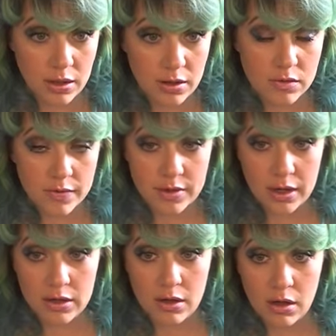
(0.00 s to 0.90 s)
into the
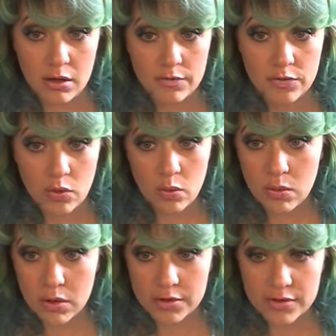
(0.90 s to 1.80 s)
sign of
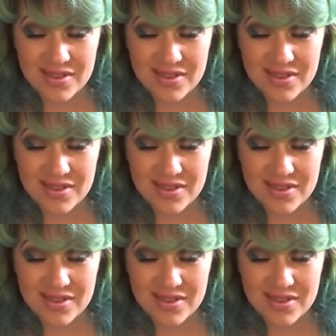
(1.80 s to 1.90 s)
Taurus.